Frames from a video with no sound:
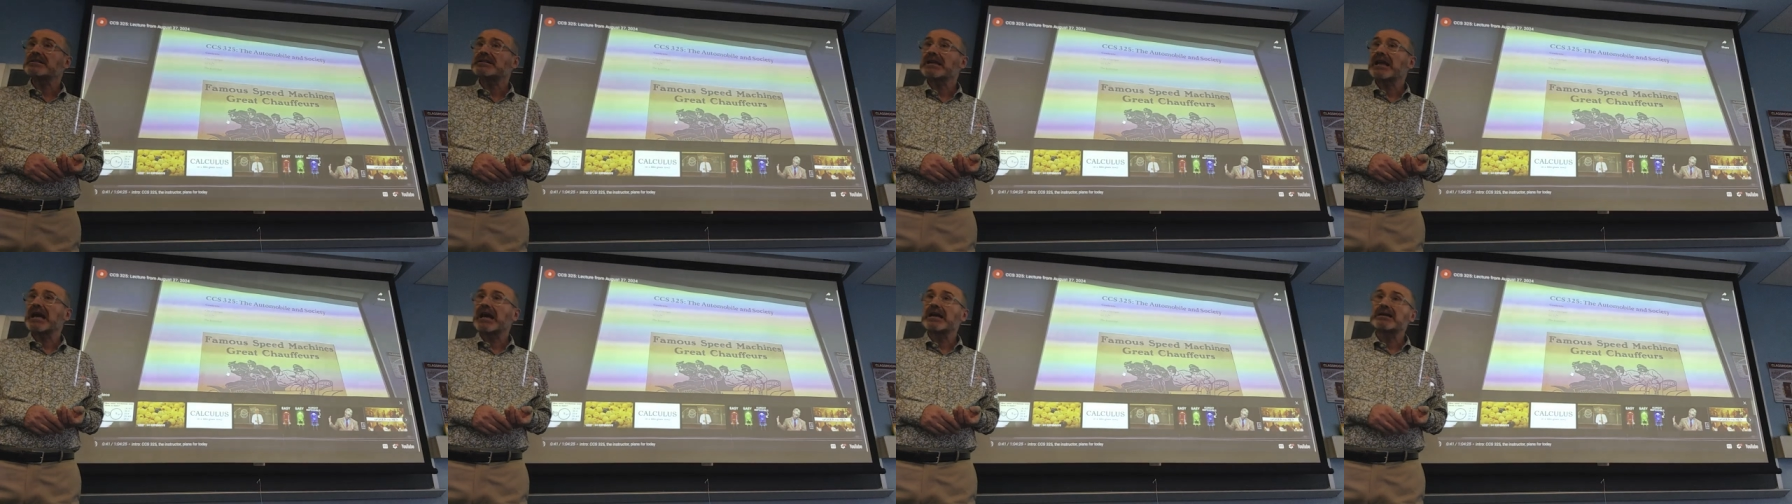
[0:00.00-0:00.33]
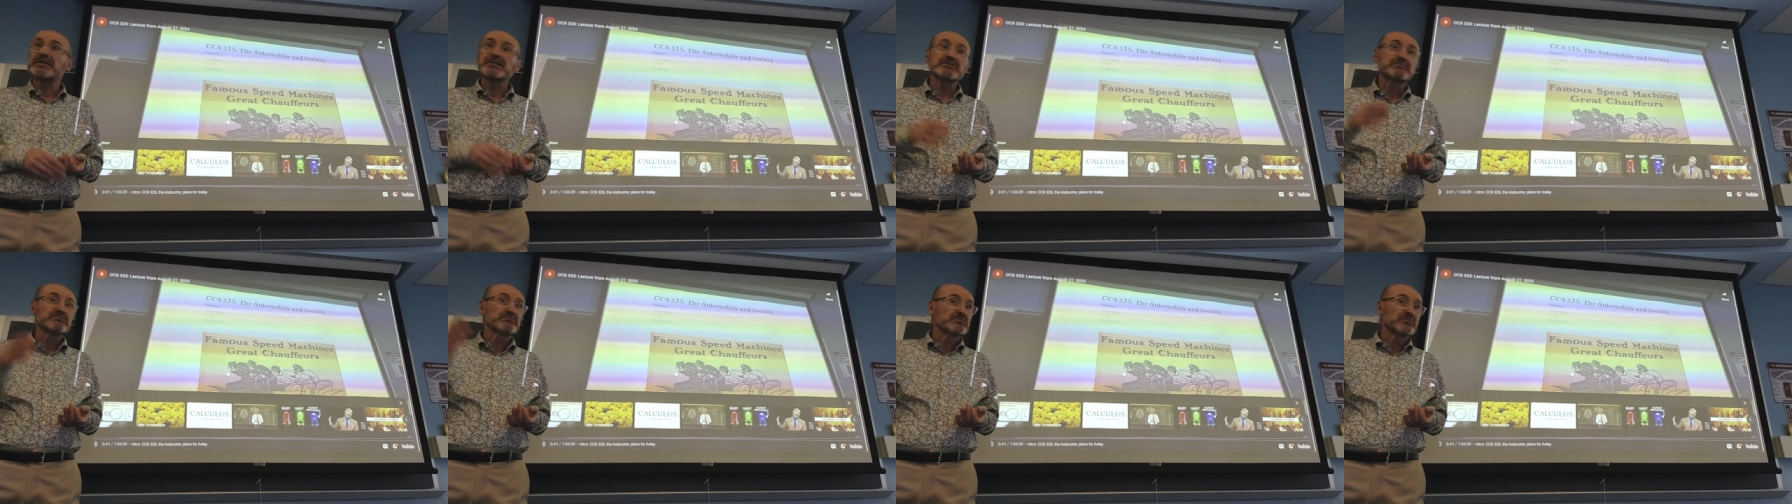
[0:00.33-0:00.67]

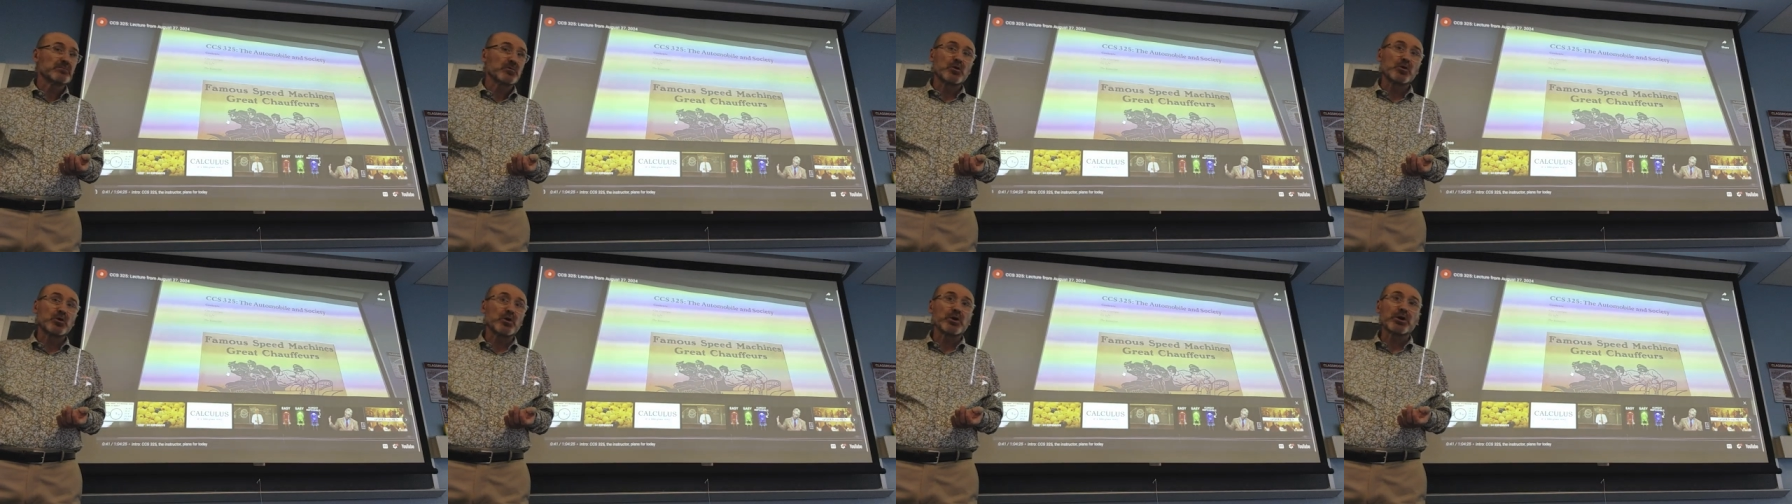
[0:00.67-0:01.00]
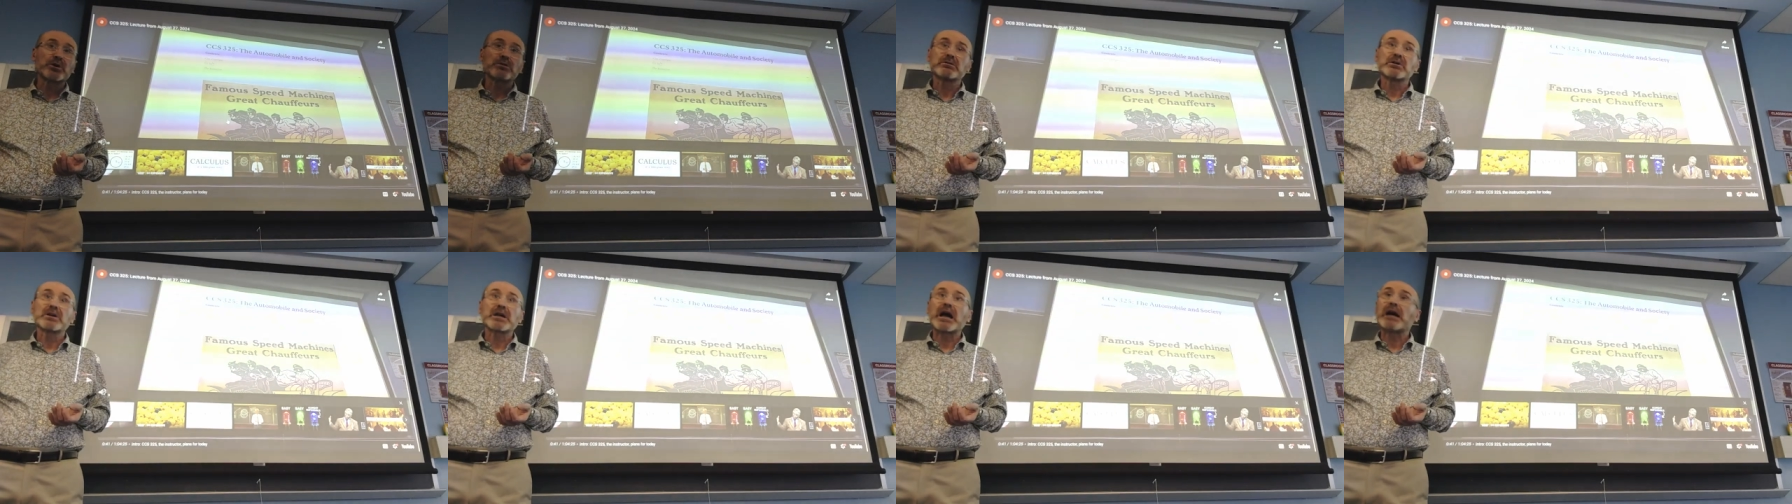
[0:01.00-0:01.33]
class
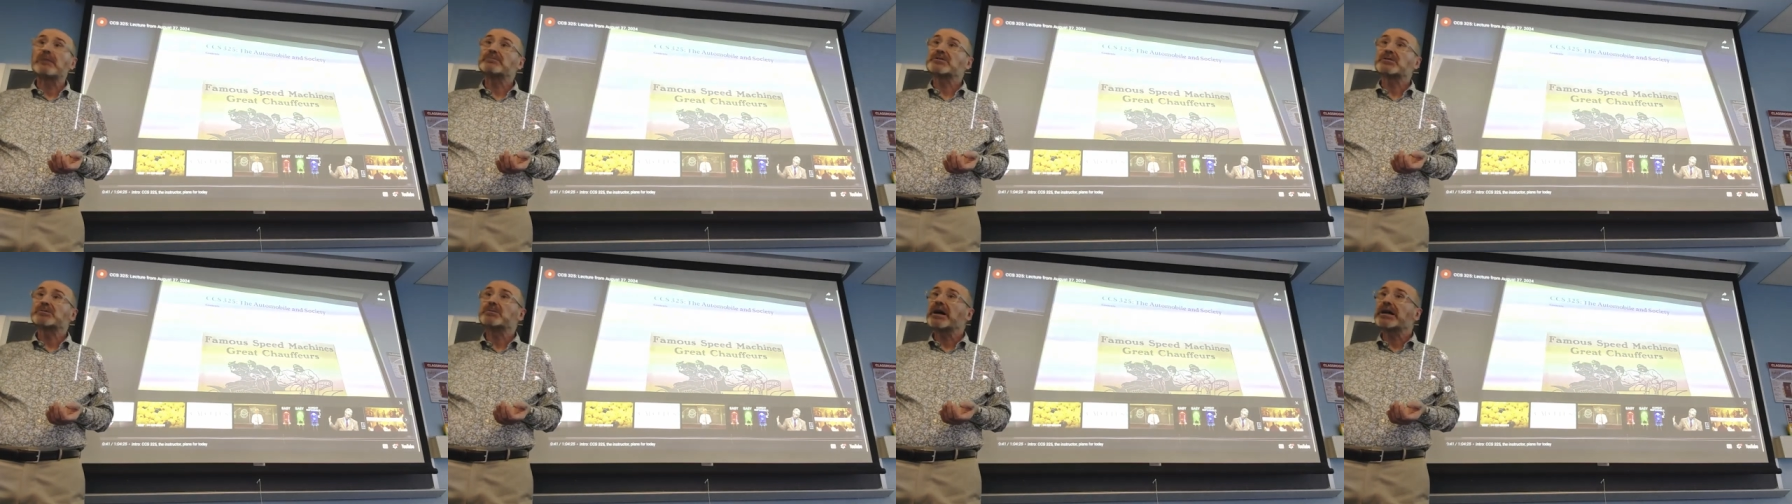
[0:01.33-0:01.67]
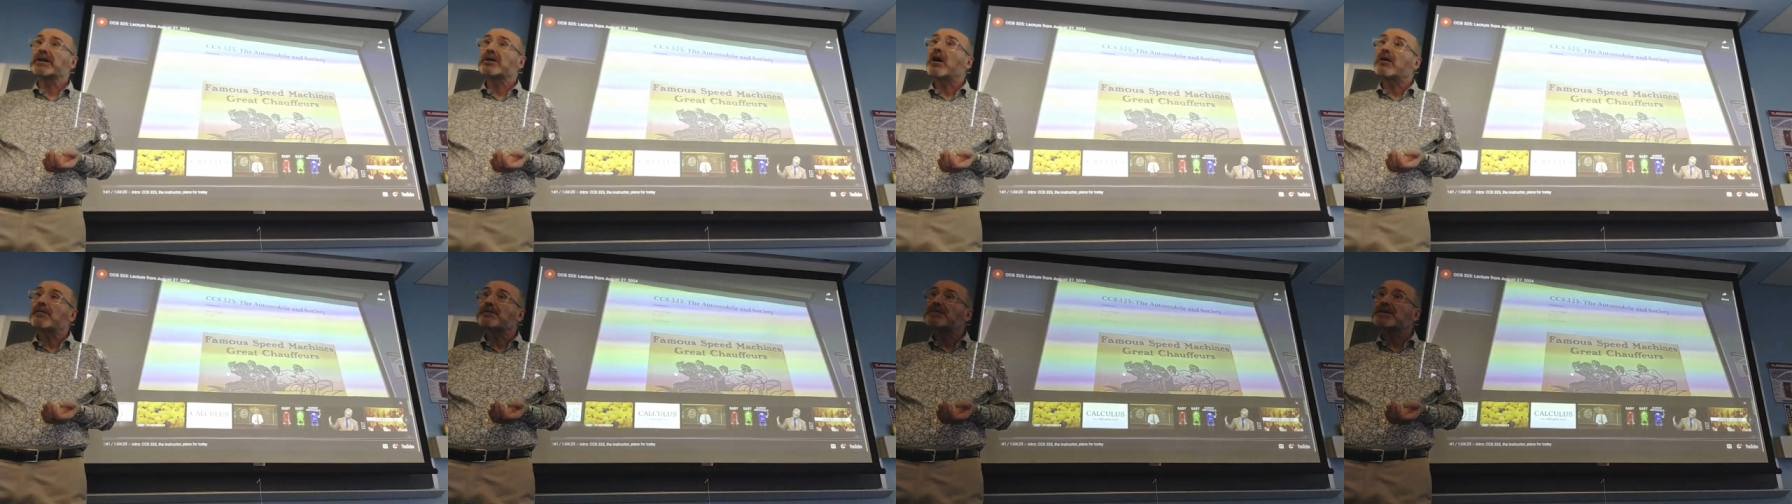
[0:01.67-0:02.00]
or come to
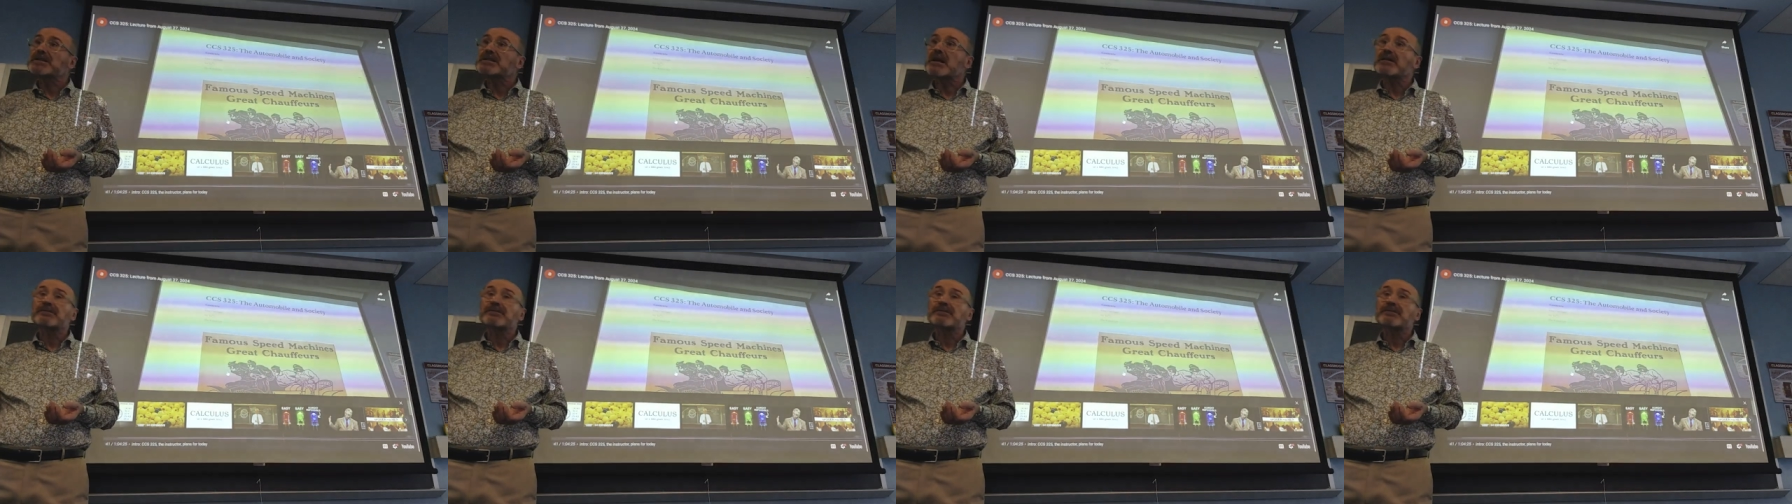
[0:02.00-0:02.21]
my office